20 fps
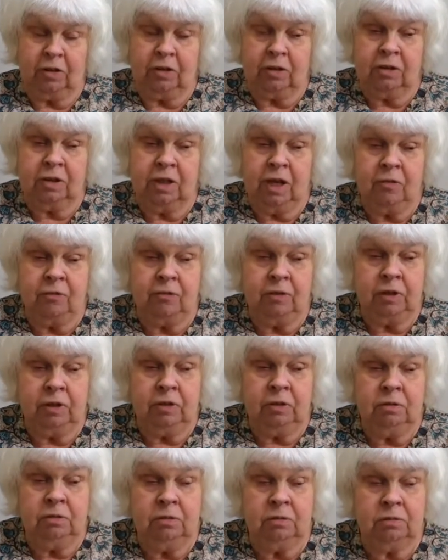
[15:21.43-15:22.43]
The
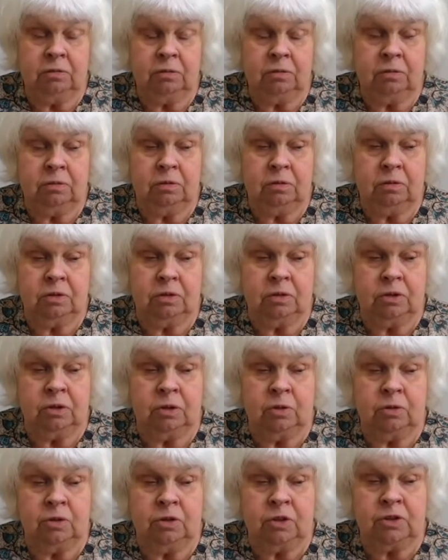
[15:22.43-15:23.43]
African
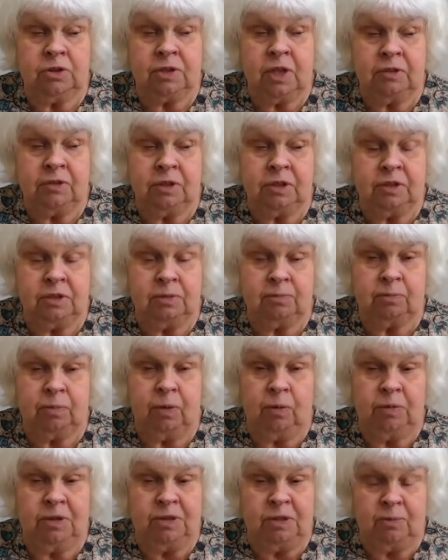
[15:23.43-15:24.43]
soldiers, I think
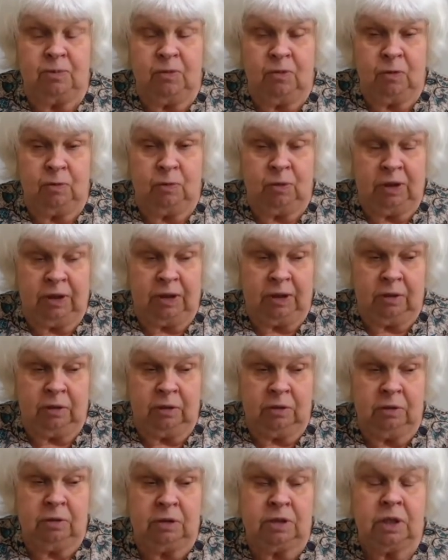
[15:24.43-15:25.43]
probably some of them were
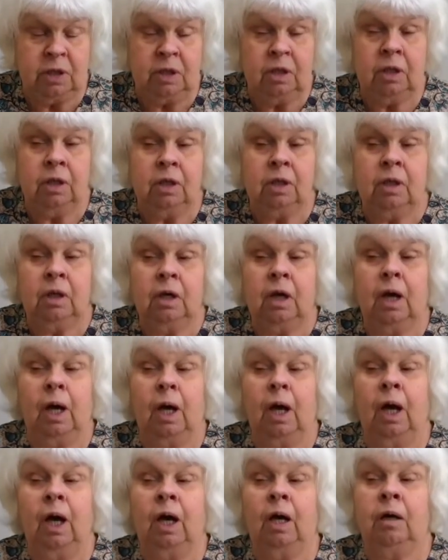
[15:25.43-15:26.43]
killed.
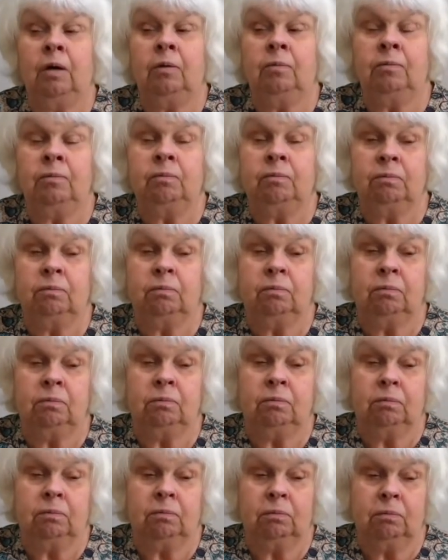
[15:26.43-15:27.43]
I
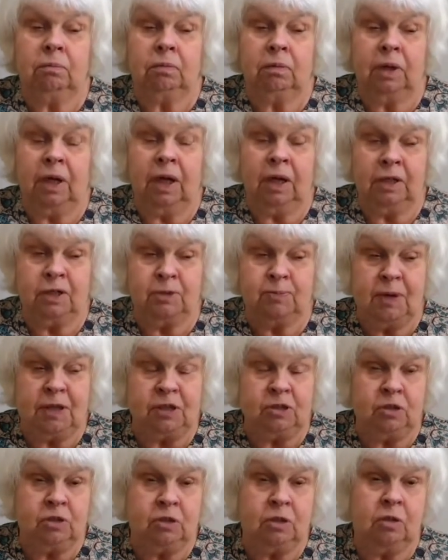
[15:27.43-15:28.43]

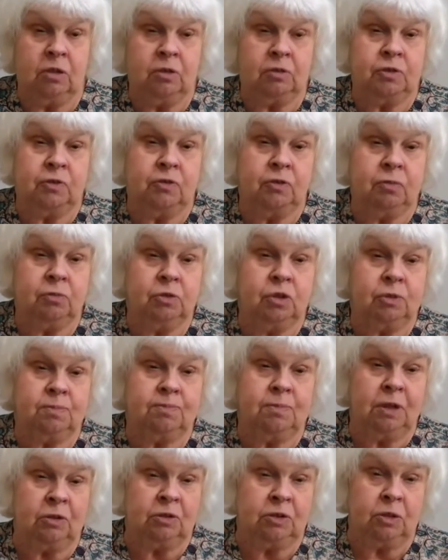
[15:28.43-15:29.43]
expect just a lot of them just
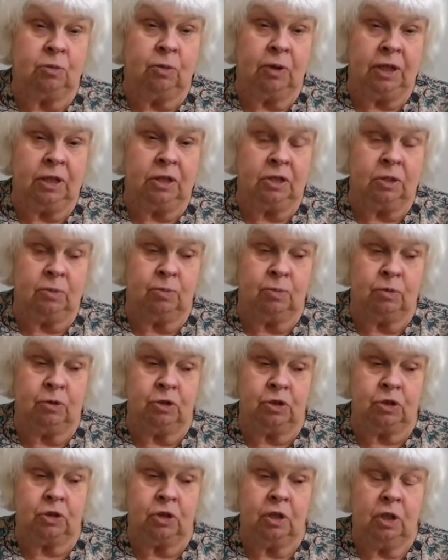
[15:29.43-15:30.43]
melted away into the
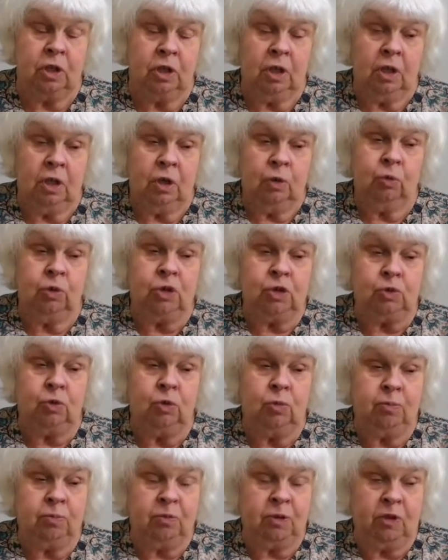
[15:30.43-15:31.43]
bush, which
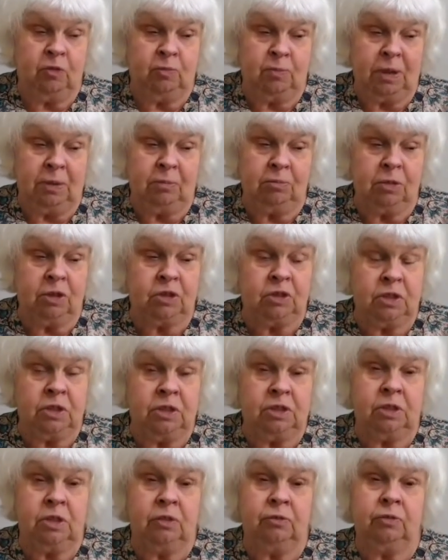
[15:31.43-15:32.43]
would have been much
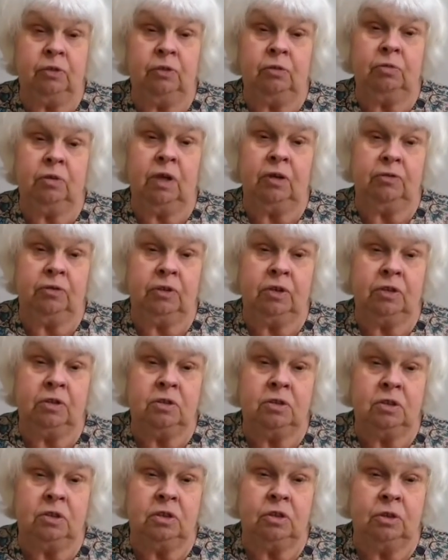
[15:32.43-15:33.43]
easier for
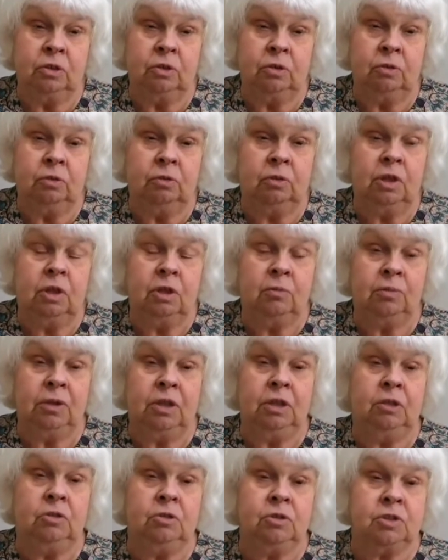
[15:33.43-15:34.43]
Africans to do,
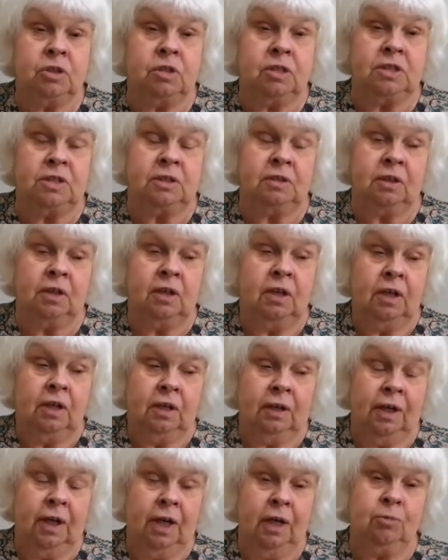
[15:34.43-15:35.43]
being used to the
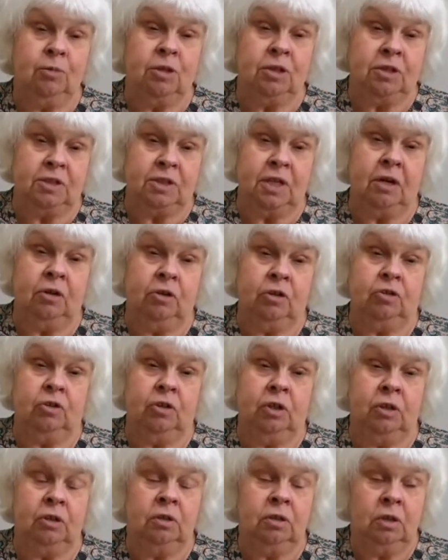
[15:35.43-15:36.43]
climate, the
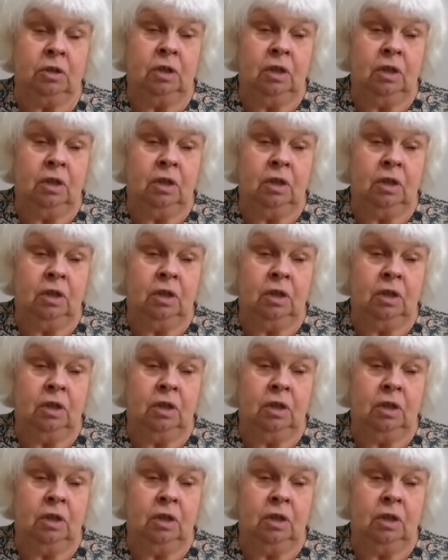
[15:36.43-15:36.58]
territory, and